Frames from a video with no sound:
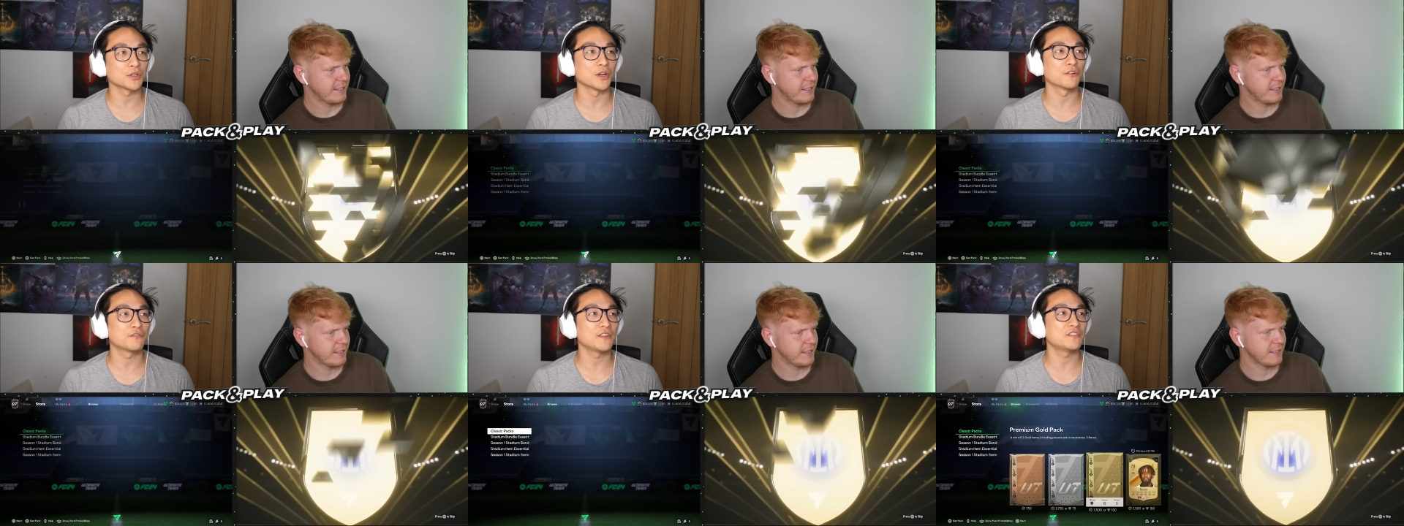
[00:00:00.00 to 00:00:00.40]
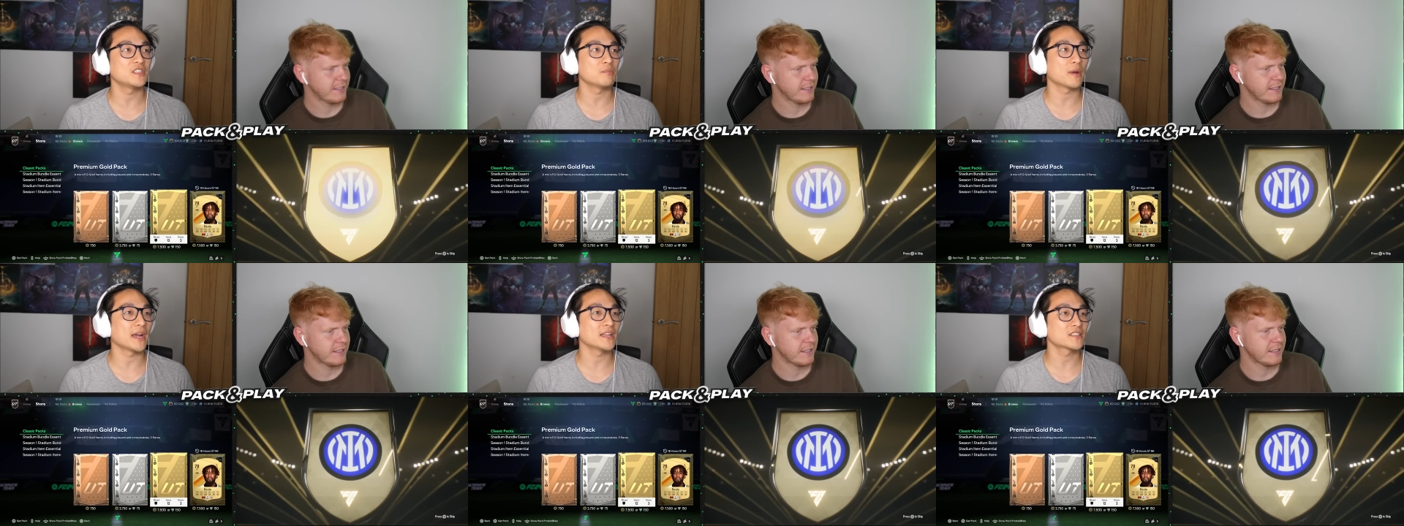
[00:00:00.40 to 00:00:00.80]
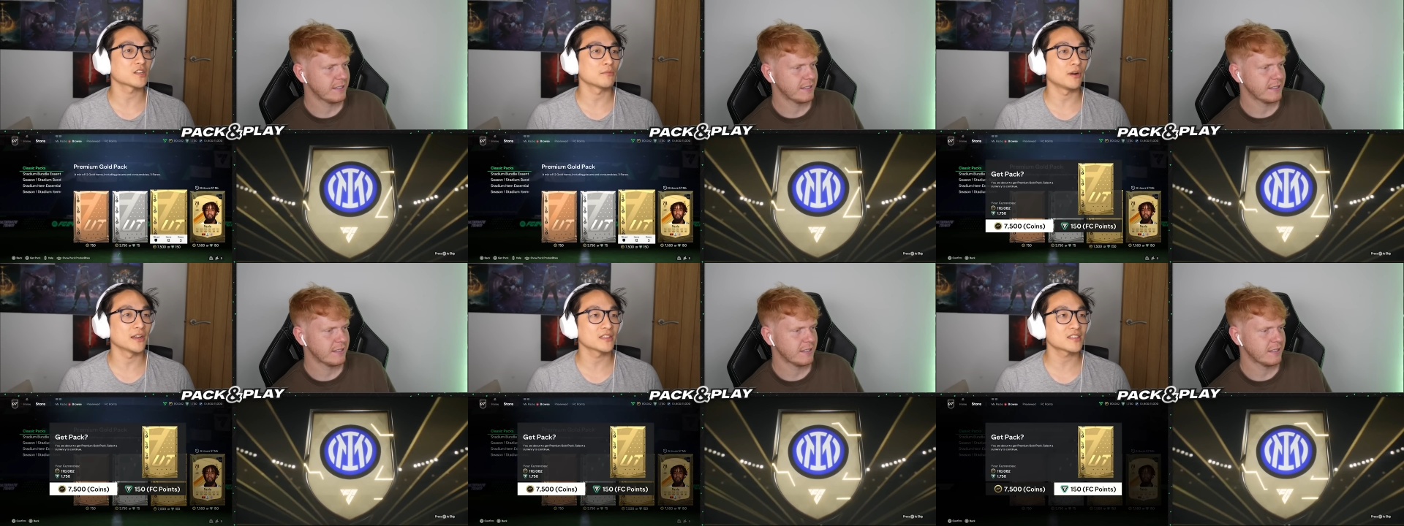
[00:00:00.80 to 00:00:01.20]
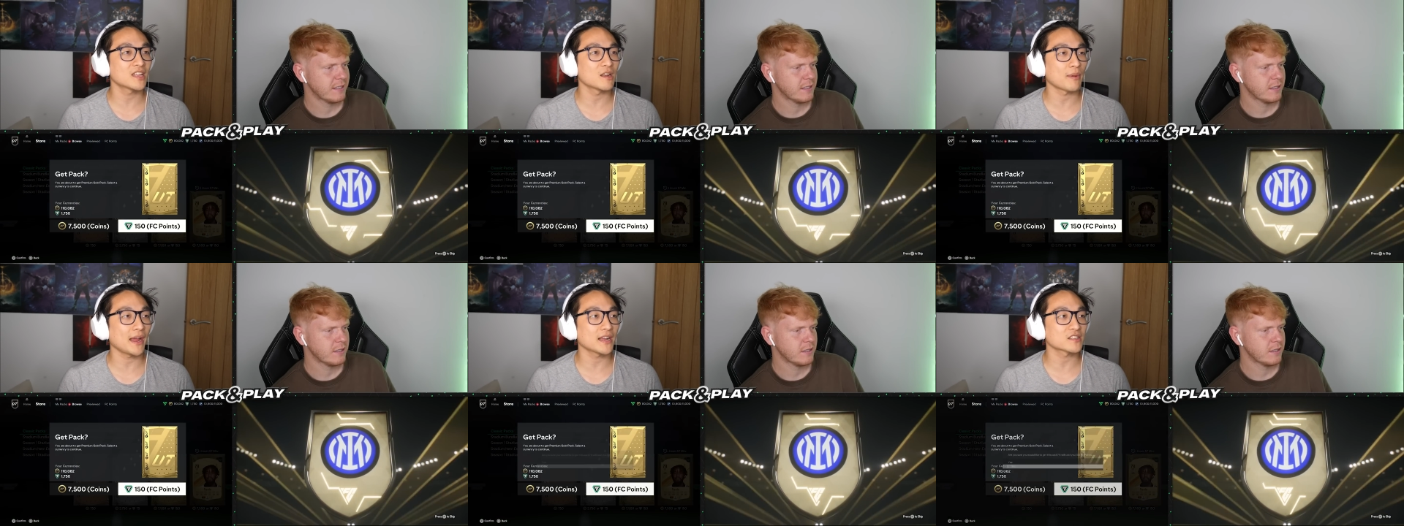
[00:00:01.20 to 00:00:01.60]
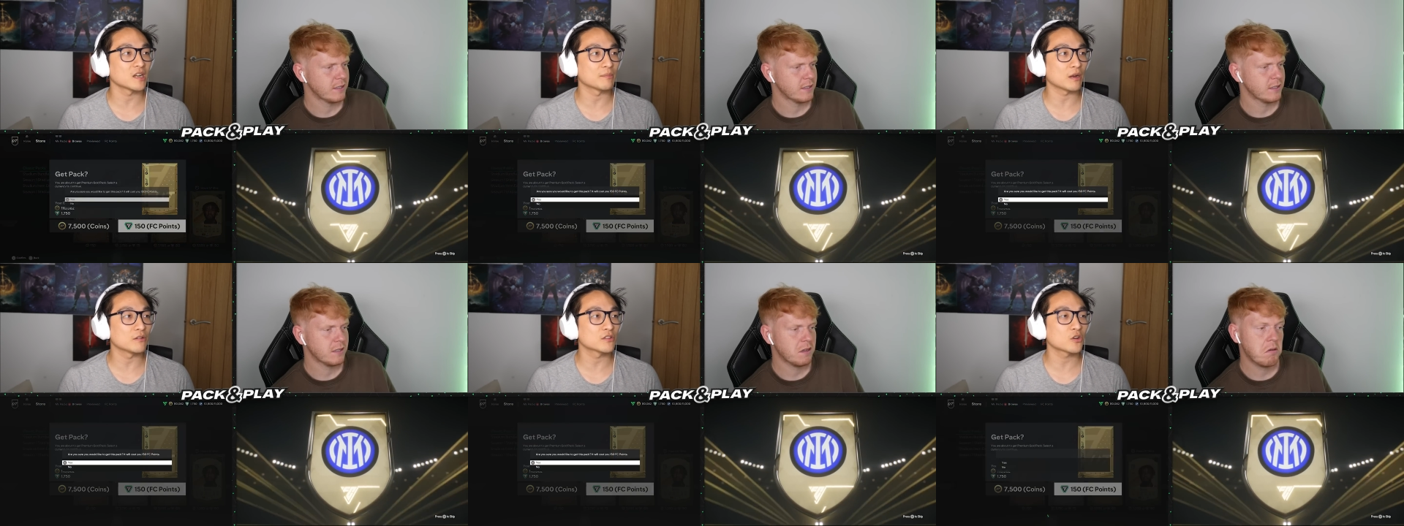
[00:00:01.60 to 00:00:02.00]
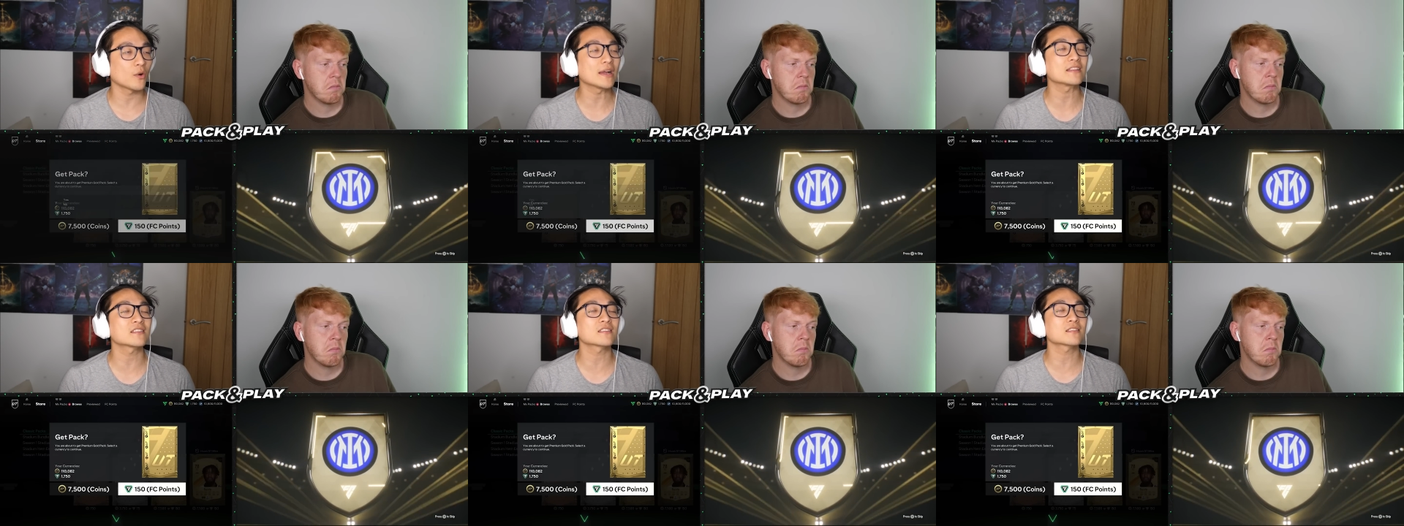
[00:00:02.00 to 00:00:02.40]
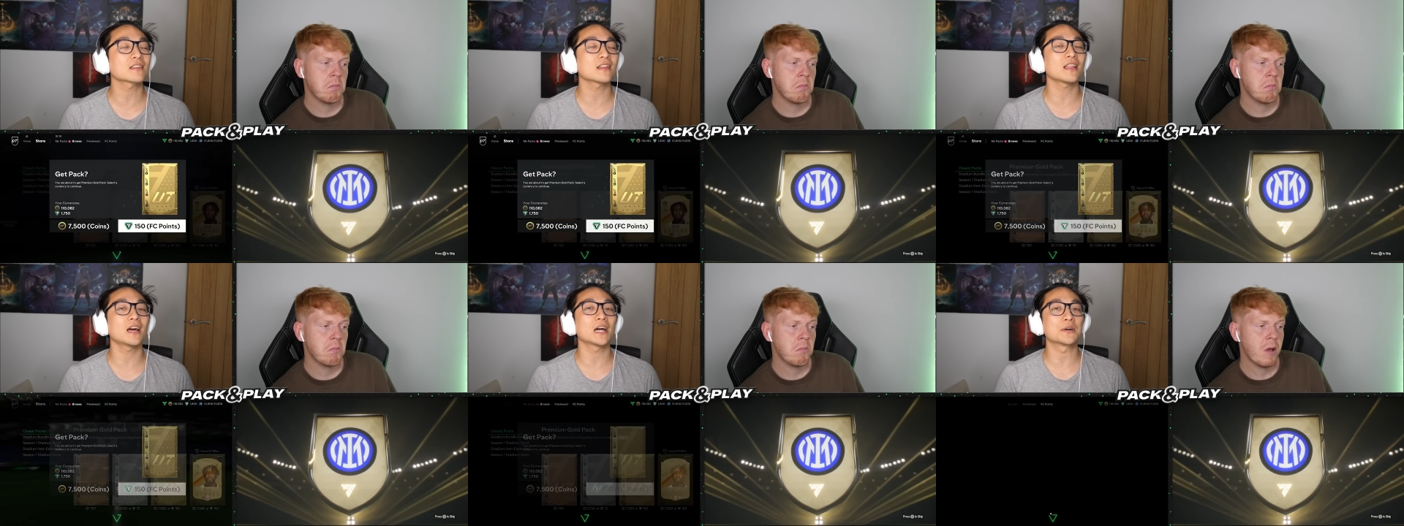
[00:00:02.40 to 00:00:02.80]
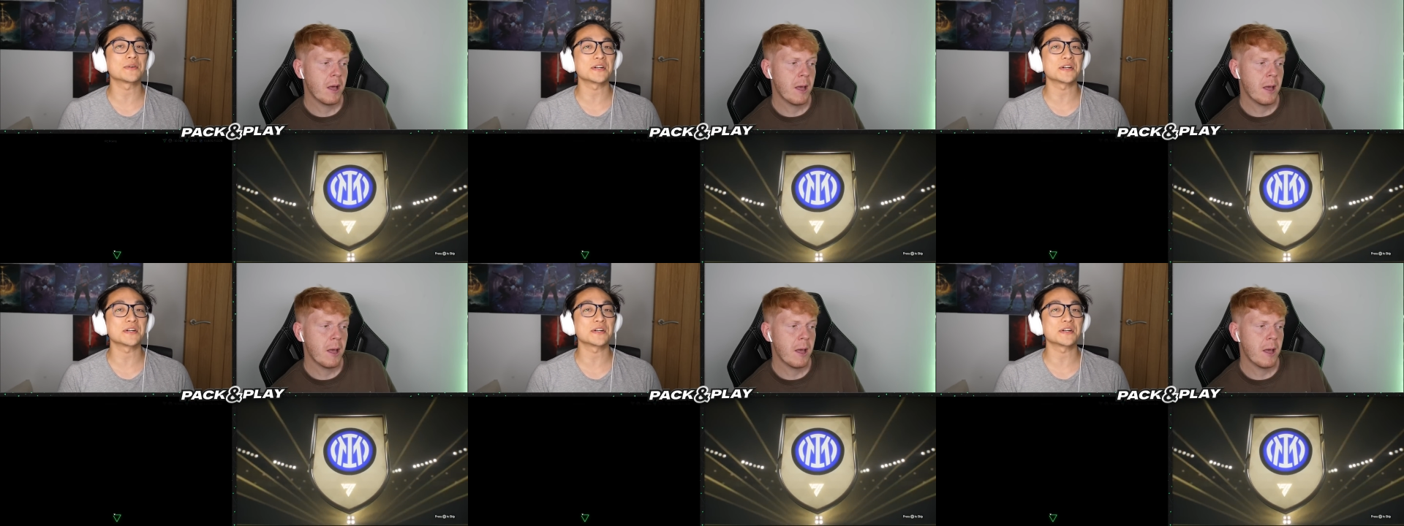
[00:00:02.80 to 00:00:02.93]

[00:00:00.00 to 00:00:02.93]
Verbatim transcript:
Speaker 1: got 50 pace. So my centre backs are both quite slow